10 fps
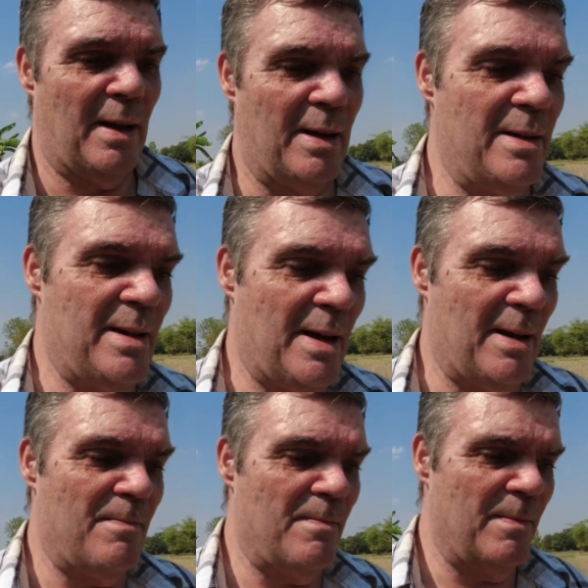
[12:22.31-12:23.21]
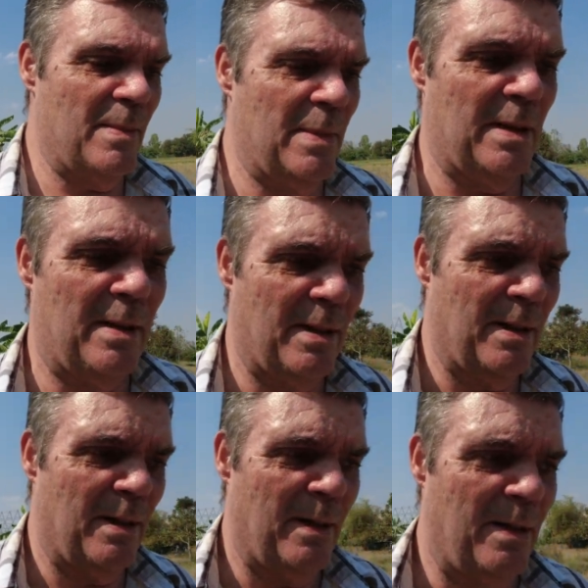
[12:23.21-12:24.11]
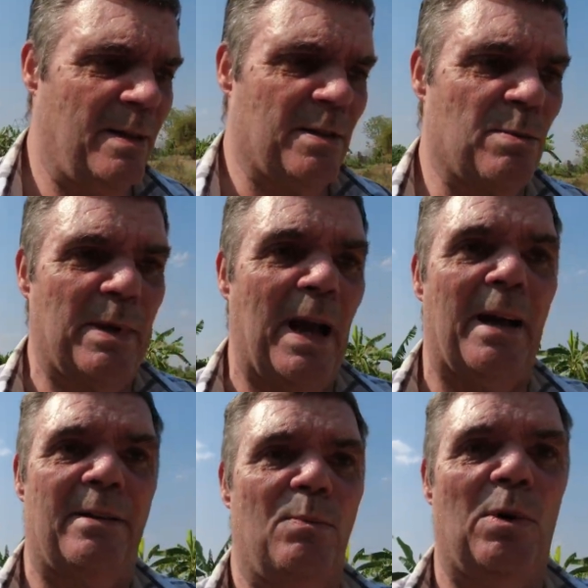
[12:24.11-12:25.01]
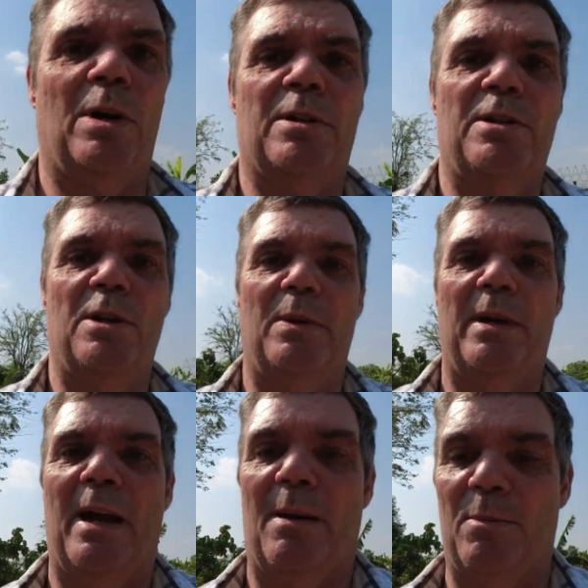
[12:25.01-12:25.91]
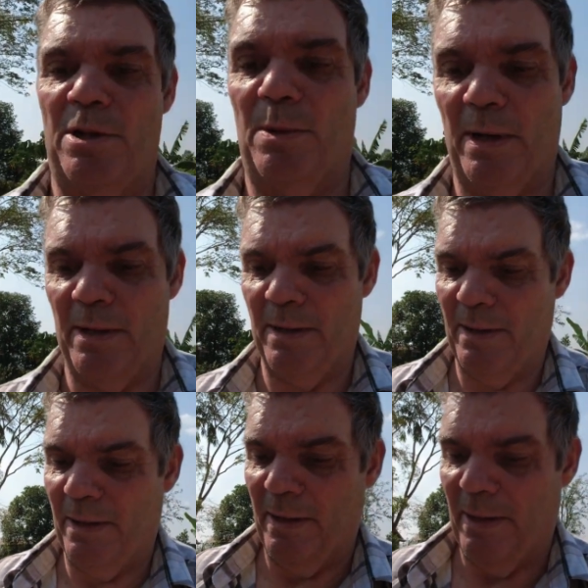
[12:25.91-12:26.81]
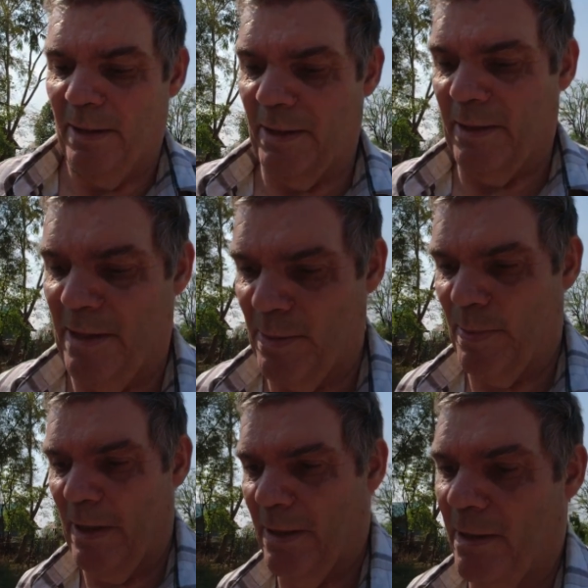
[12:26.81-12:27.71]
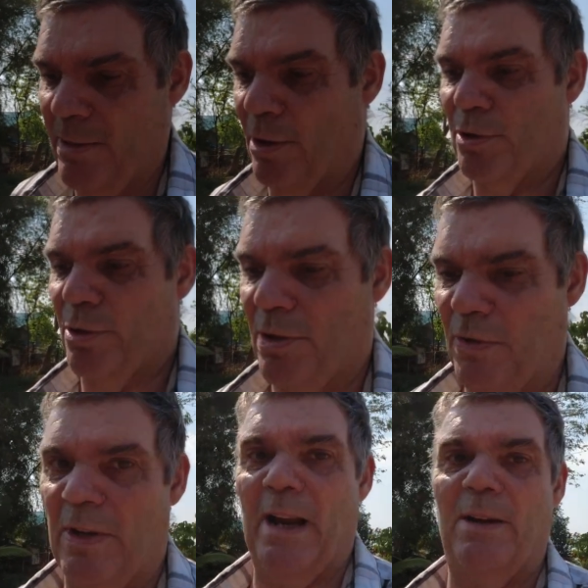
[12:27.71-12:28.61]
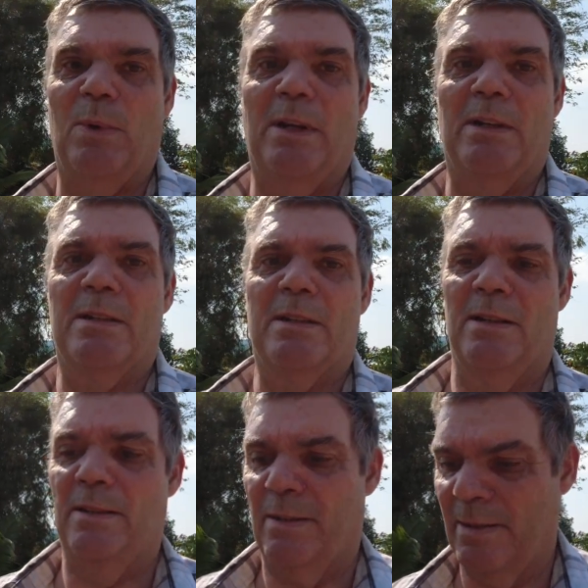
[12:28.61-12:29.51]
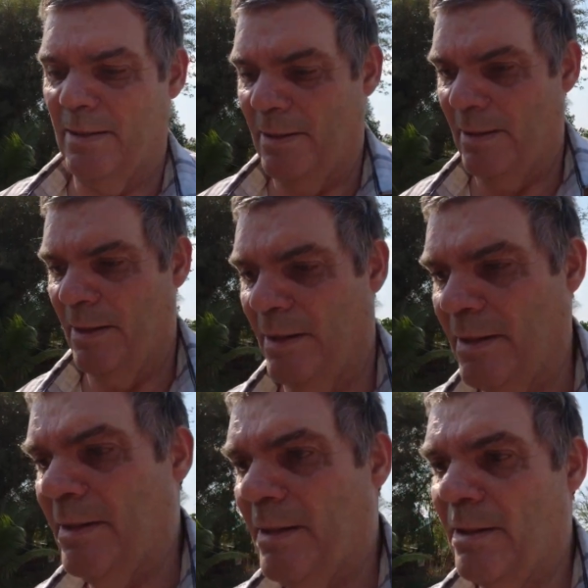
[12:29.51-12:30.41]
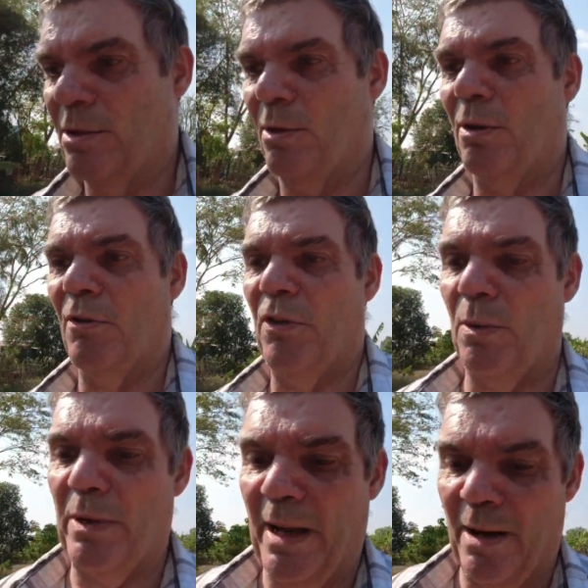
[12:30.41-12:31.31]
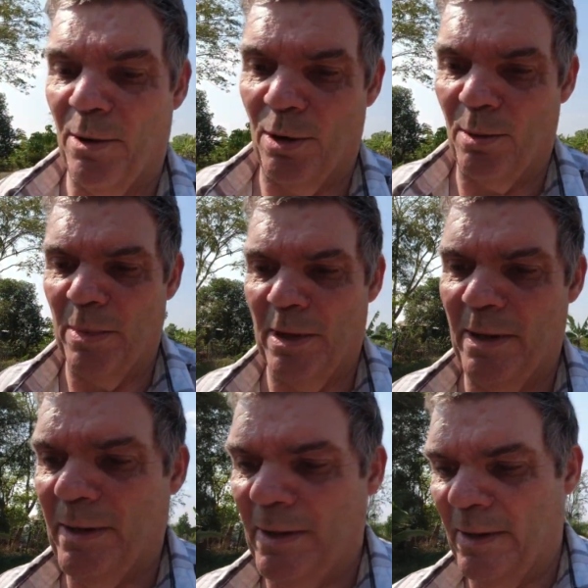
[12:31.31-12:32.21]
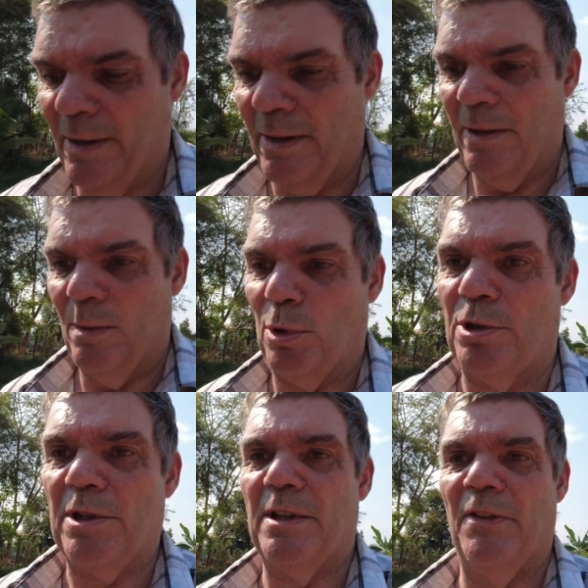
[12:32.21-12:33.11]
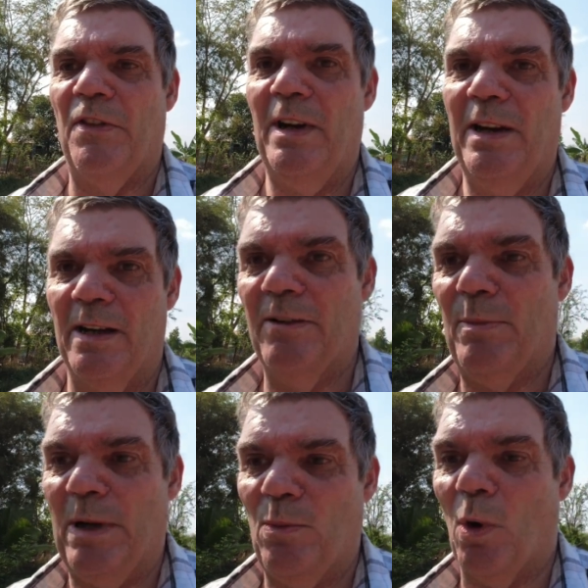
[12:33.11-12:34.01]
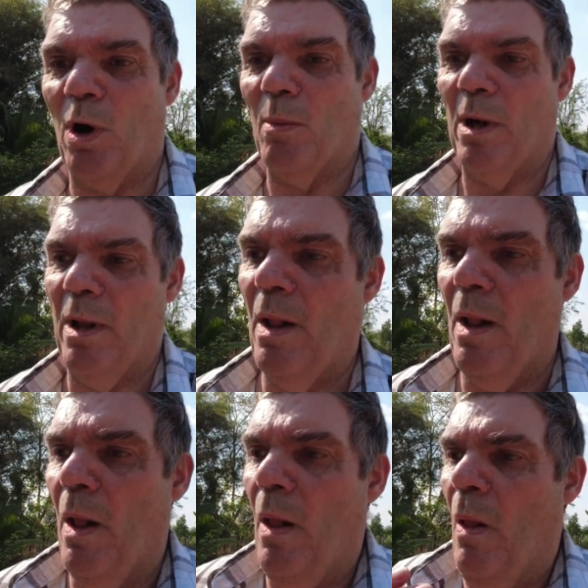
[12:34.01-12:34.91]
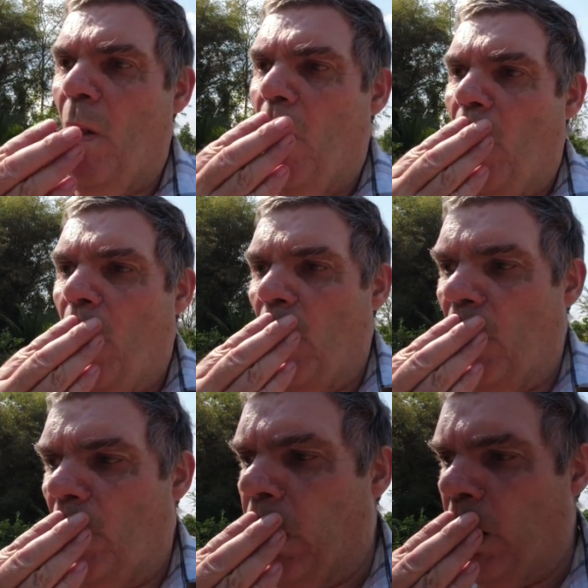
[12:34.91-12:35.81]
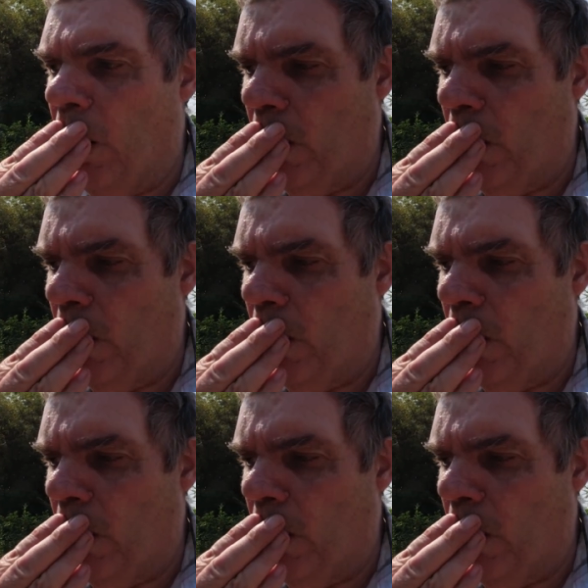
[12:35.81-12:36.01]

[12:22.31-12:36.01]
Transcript: and um, some garden work to do in there I'm sure as it's been not touched for nine weeks so looking forward to get home but just the feeling of being warm is